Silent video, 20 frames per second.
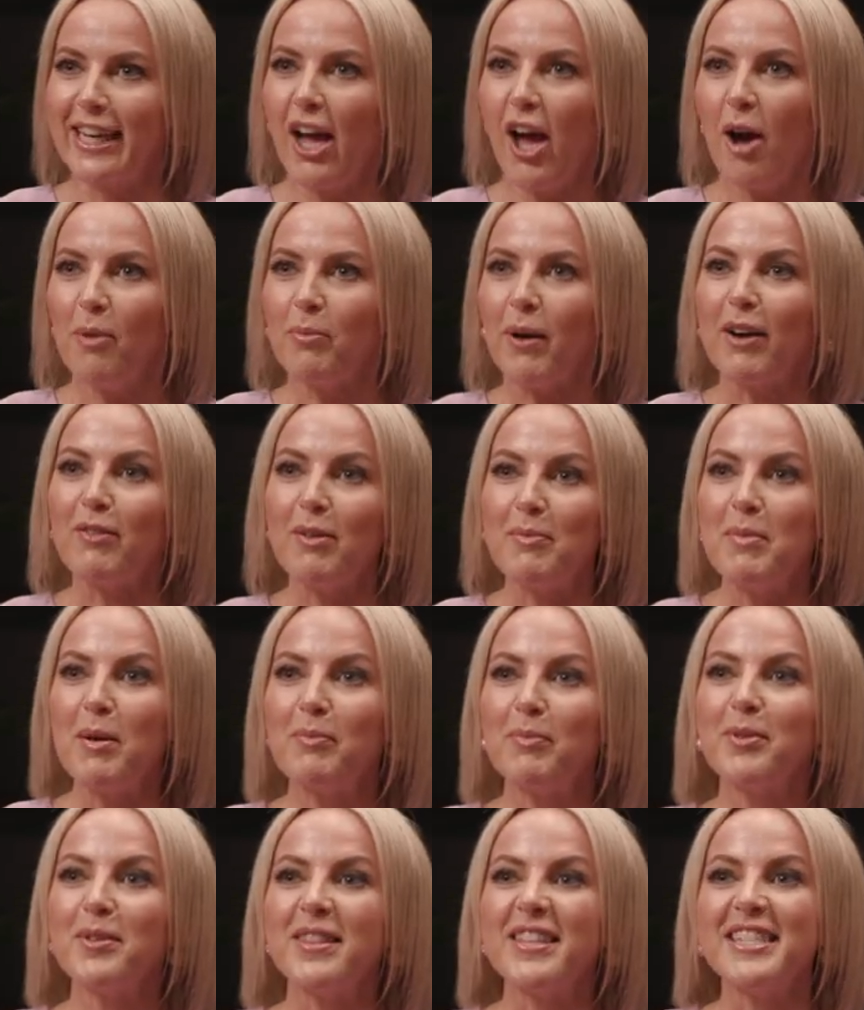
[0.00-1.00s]
Mm-hmm. But I
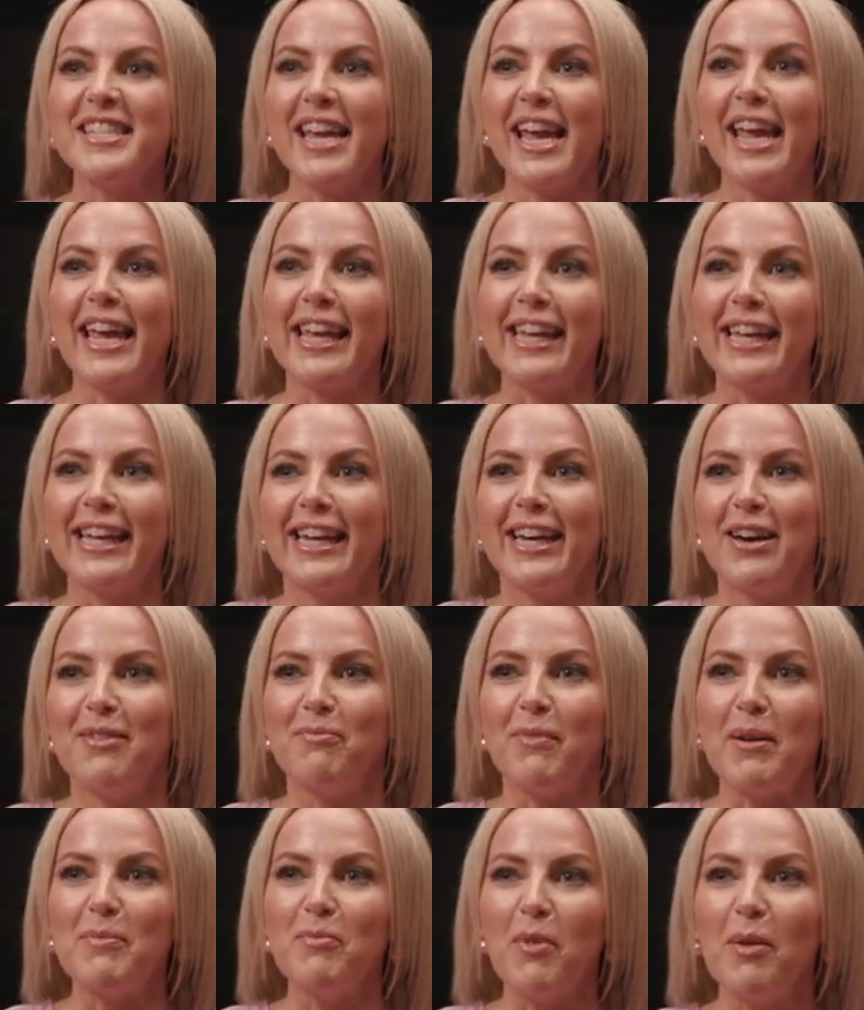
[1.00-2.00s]
remember the day
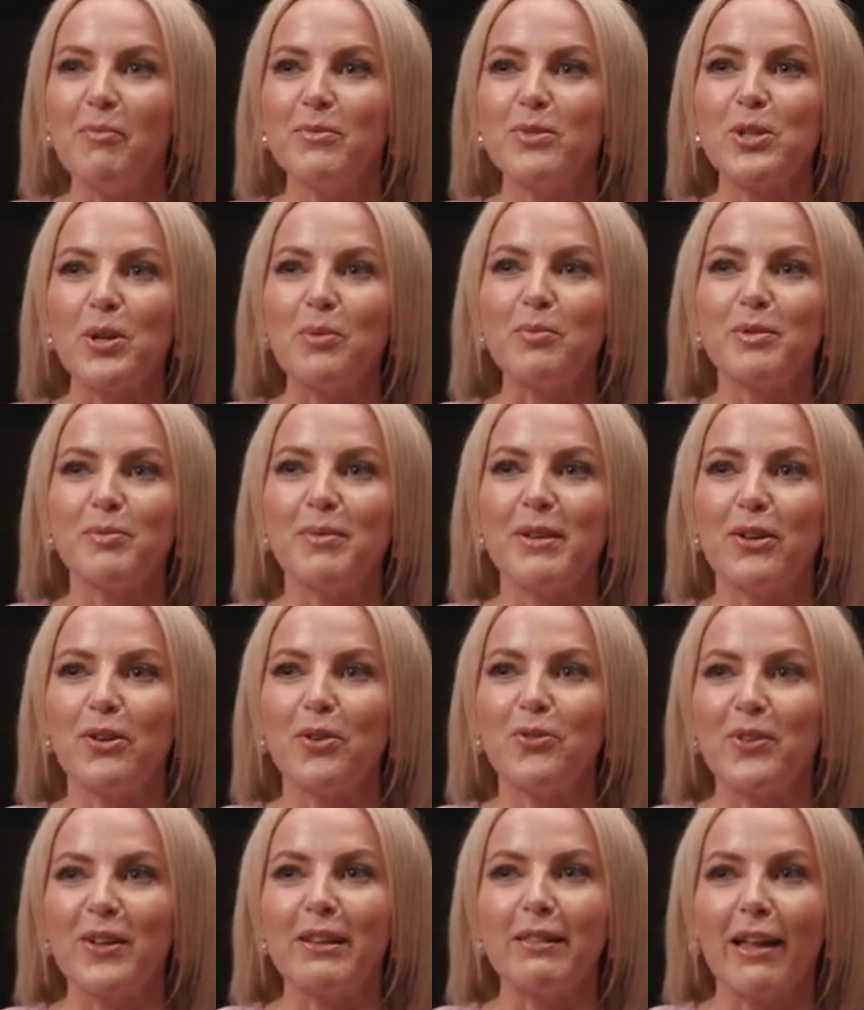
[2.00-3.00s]
my mum dropped me
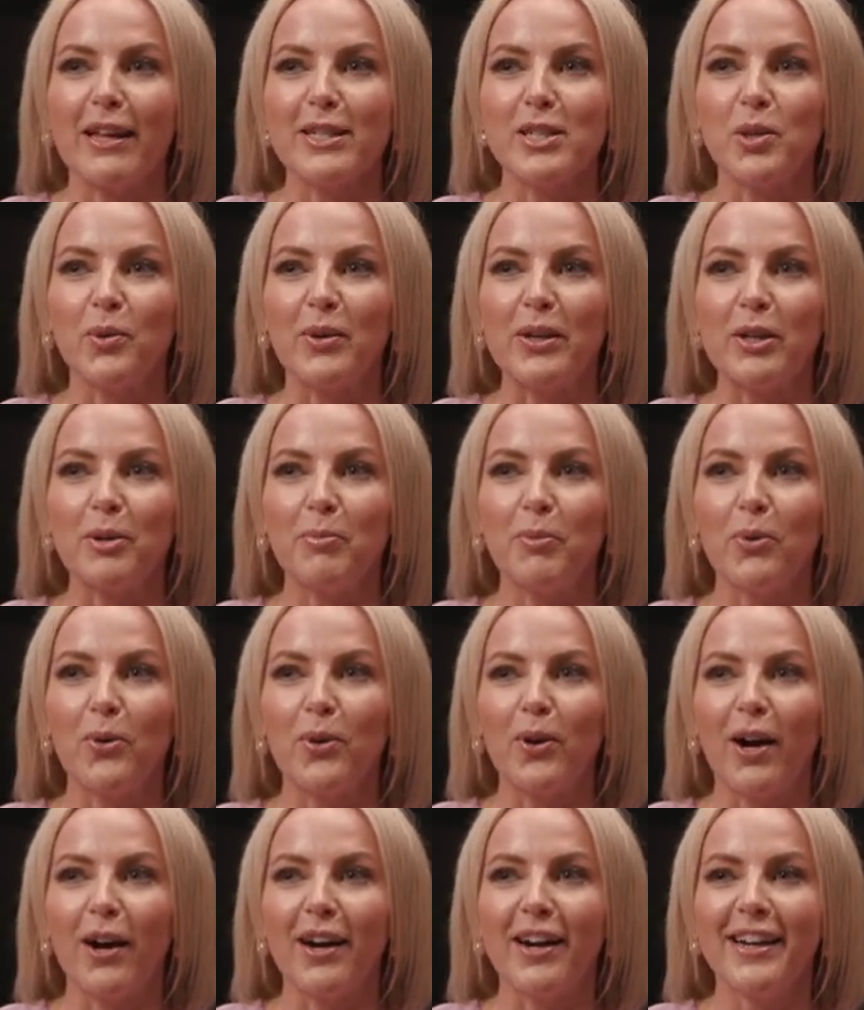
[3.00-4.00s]
off at Glasgow
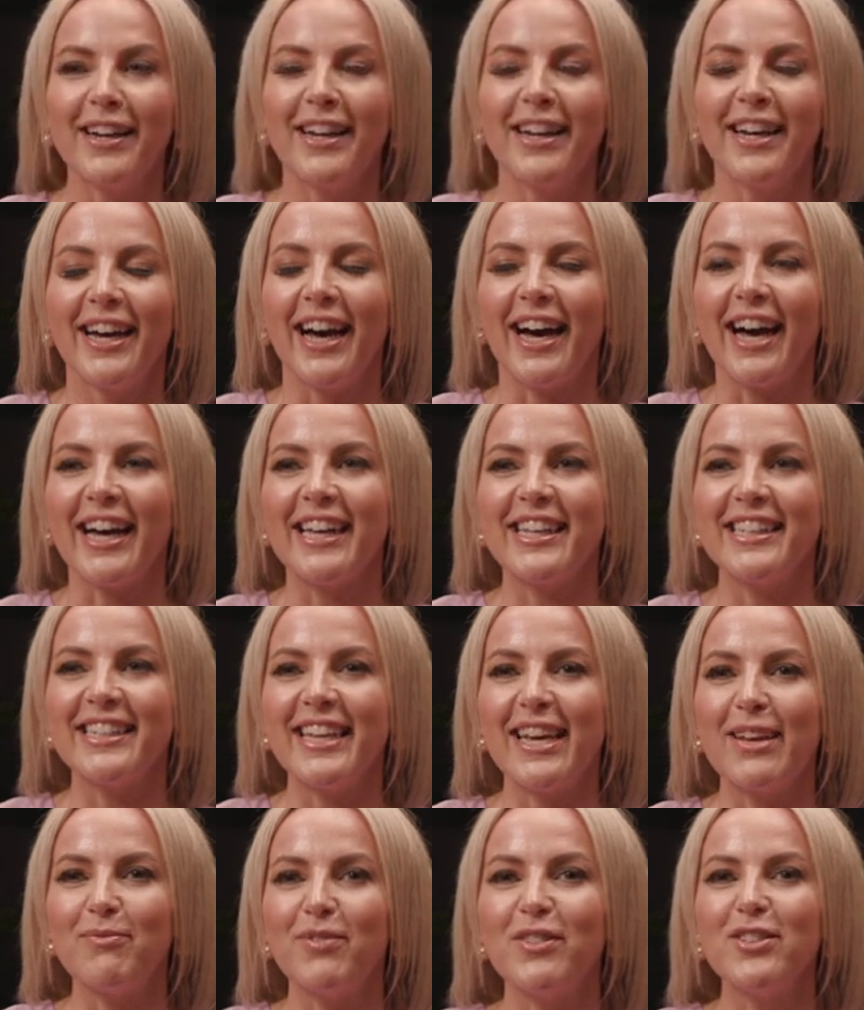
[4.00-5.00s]
airport,
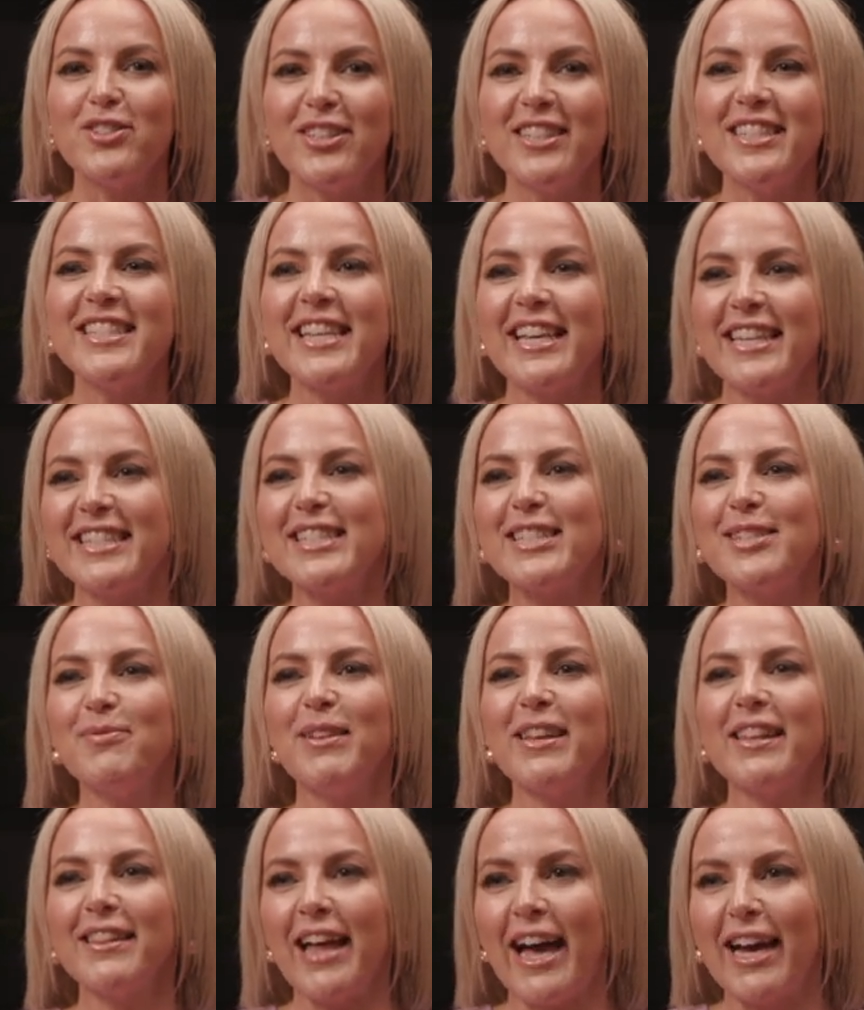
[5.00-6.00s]
and she says to
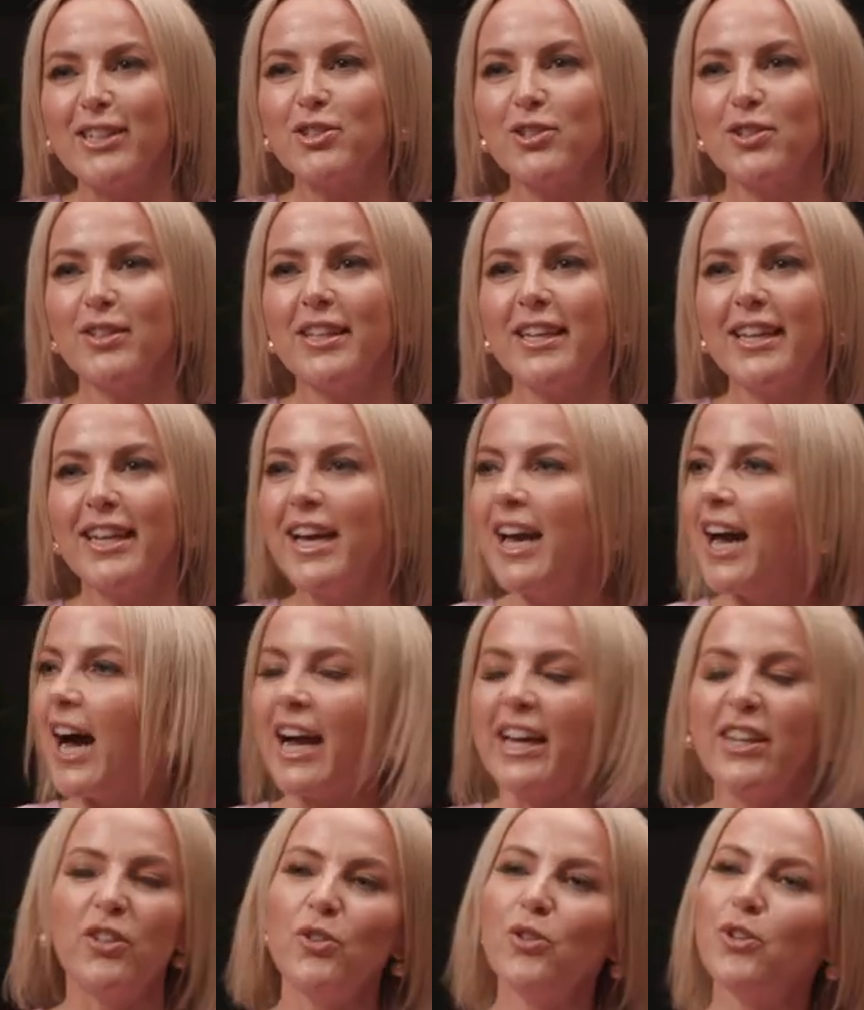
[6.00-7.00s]
me laterally,
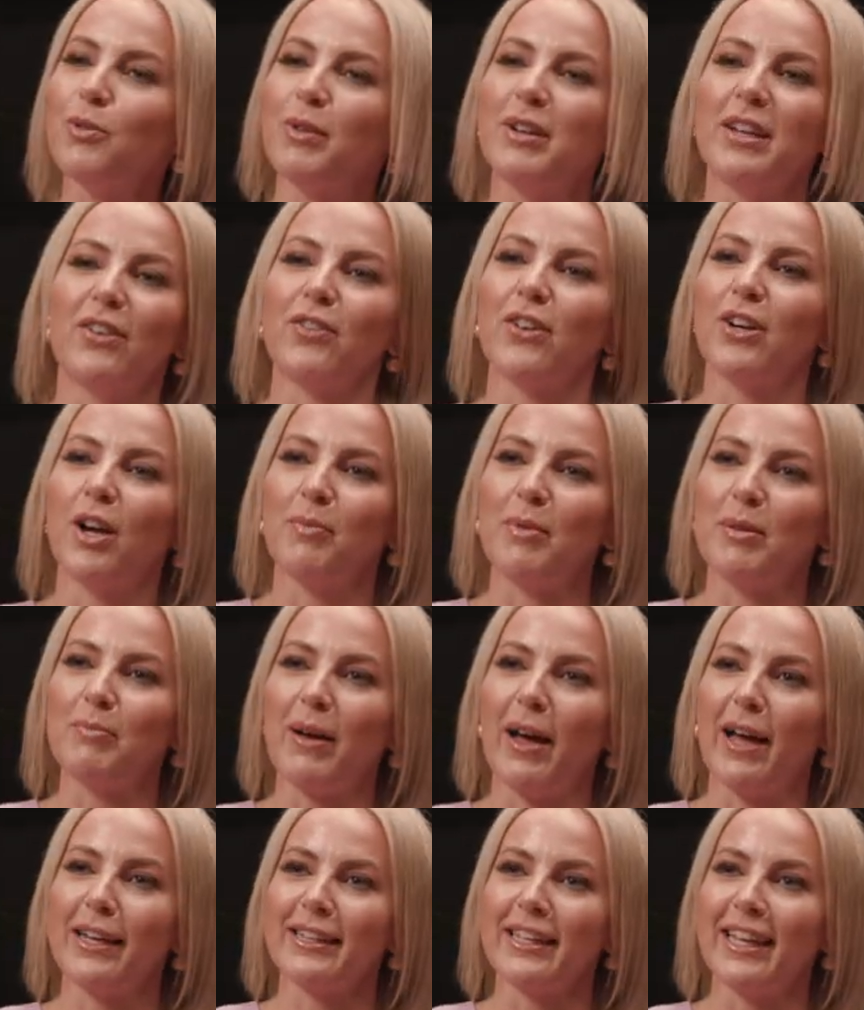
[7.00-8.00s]
"I knew you were never coming
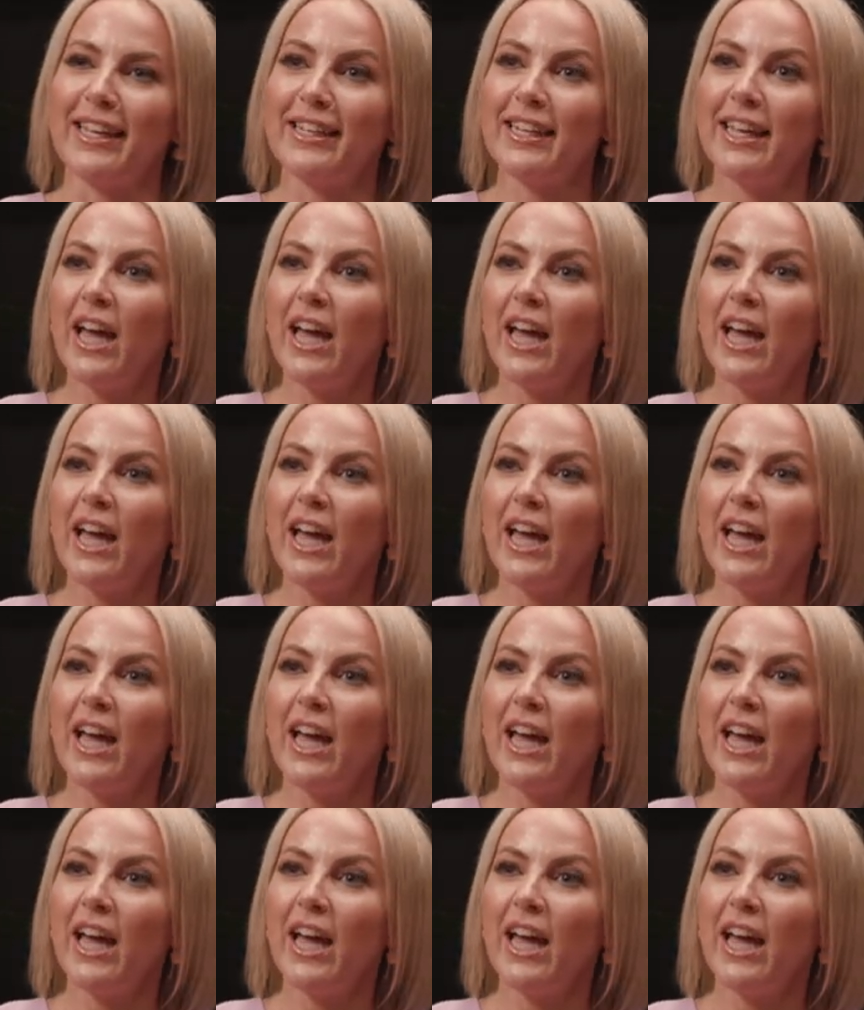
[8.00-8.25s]
back then."